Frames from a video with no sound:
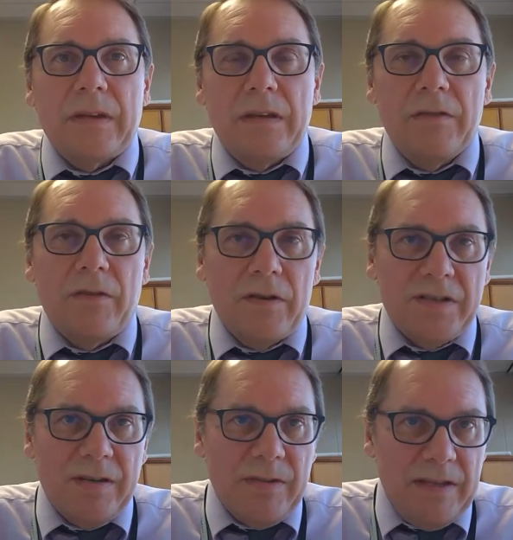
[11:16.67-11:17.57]
You've
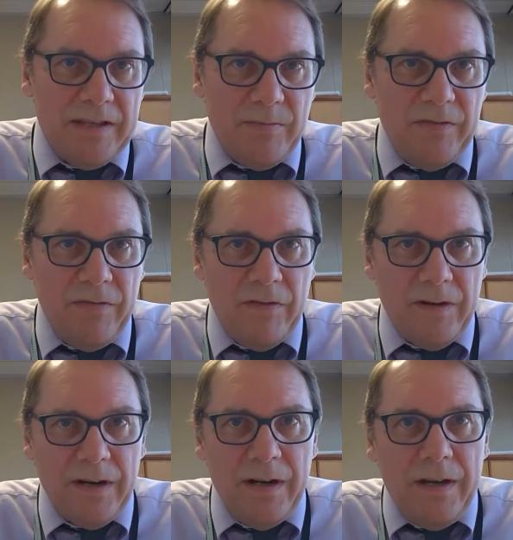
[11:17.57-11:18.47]
heard some of these
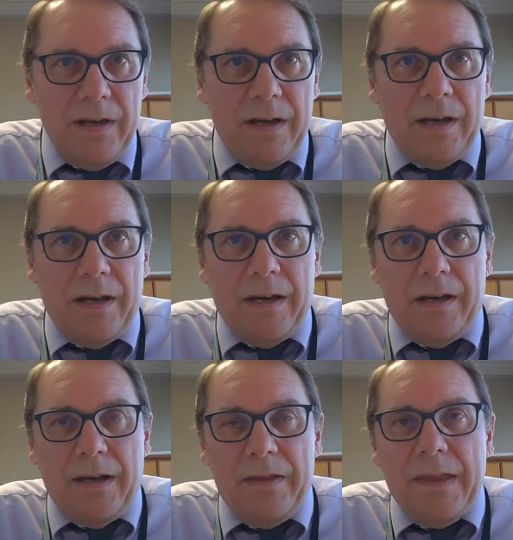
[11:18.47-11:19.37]
before.
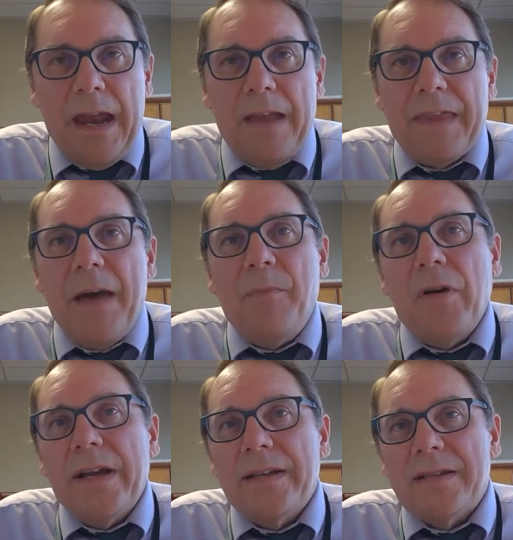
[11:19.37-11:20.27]
And then at that
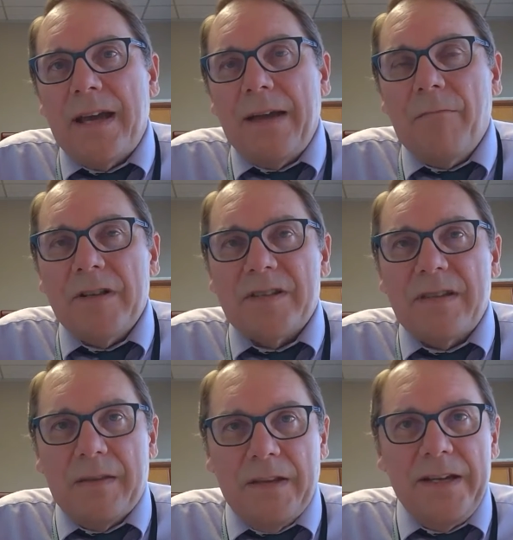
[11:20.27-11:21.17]
point in time, once
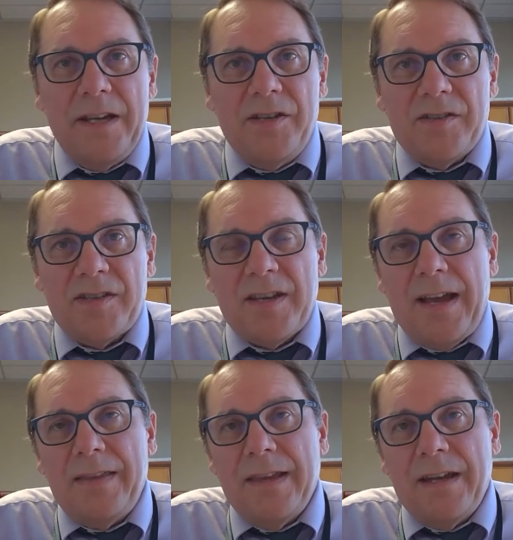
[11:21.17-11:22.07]
the lineage is
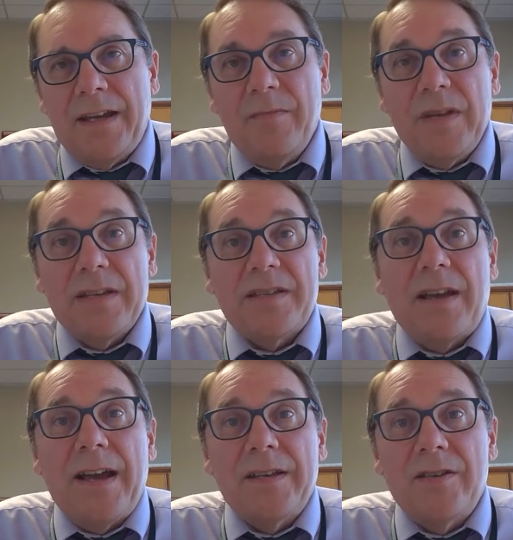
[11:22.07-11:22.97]
assigned, then it can be
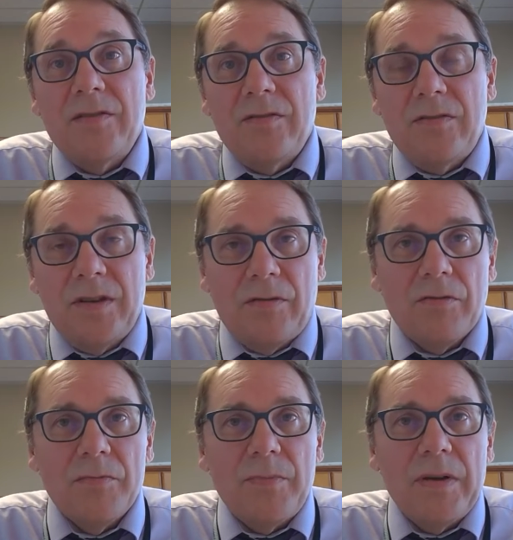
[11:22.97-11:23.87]
assigned to the
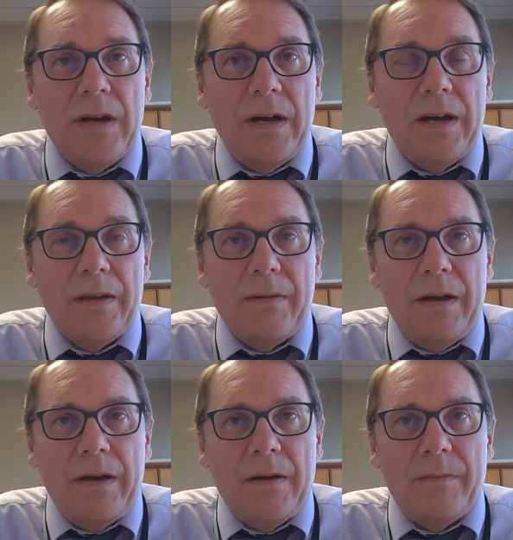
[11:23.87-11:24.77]
group
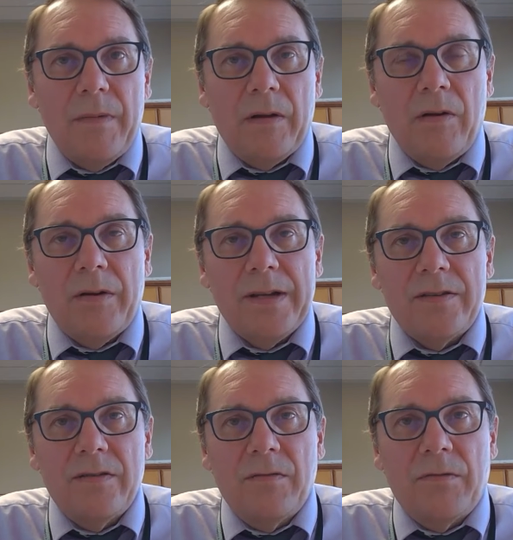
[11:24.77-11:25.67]
according
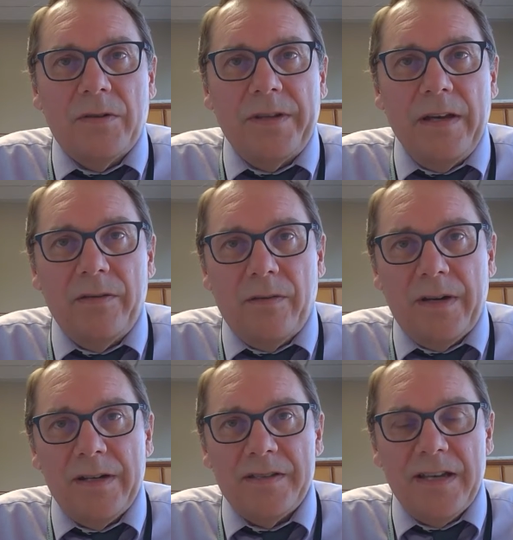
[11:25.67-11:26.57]
to the World Health
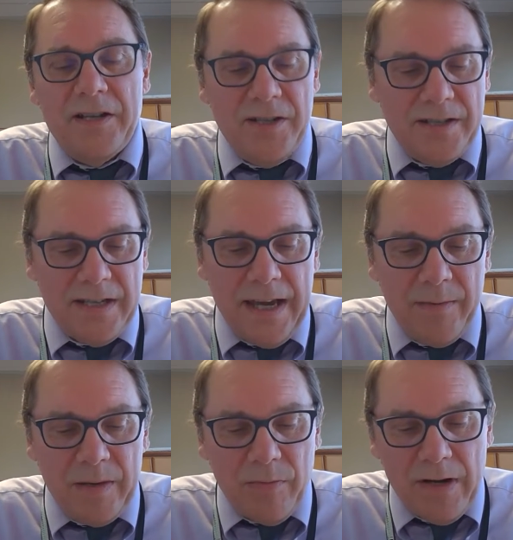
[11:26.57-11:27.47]
Organization's
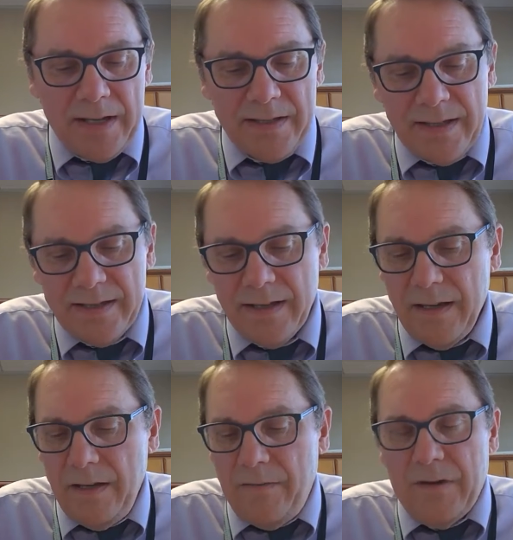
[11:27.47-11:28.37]
naming process.
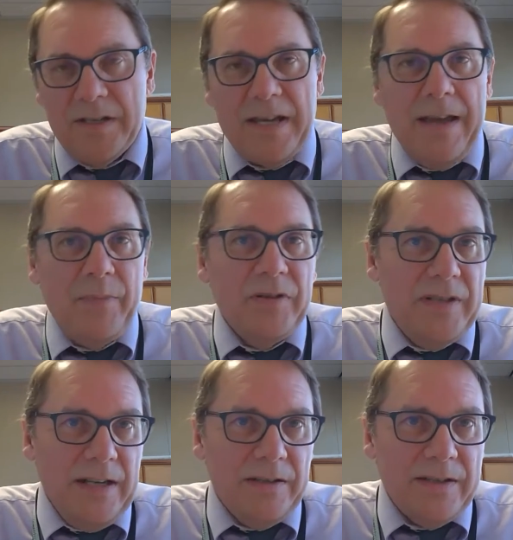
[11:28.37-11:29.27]
For example,
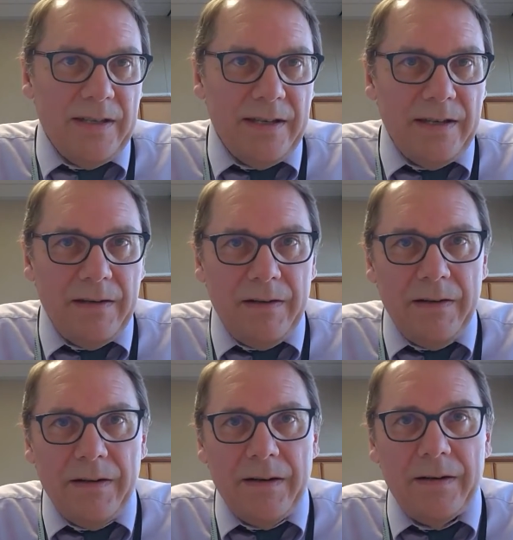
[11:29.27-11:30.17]
Delta
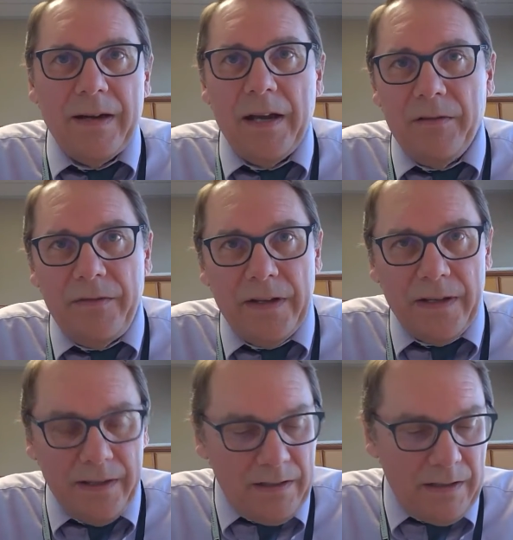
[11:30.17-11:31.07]
or
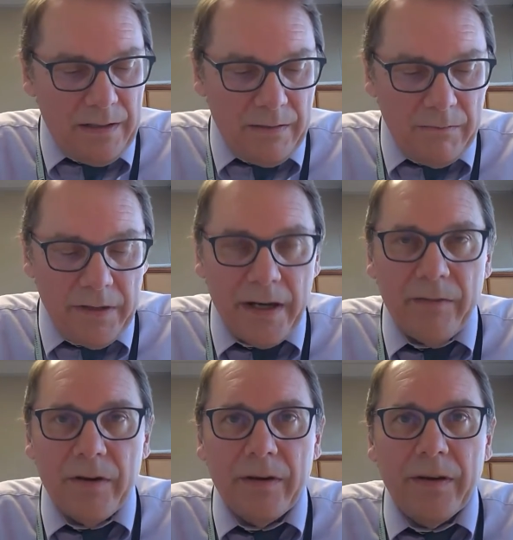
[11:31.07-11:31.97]
Alpha or
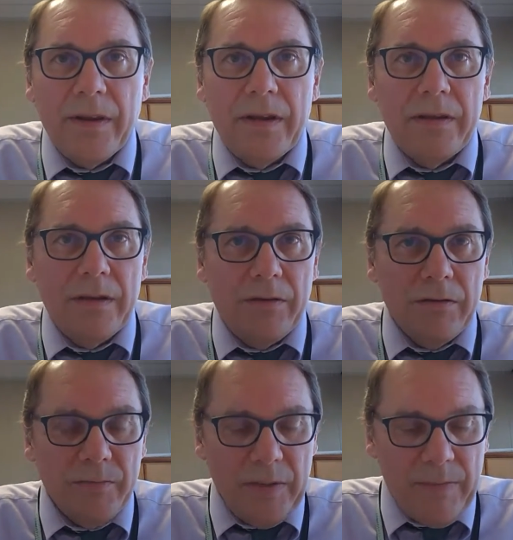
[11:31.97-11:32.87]
whatever the
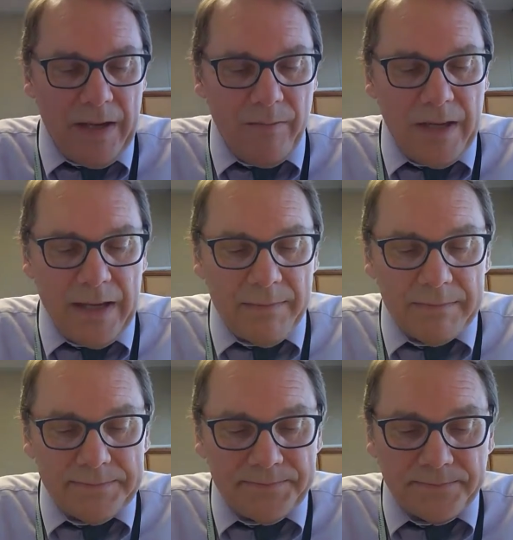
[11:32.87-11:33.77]
group it may be.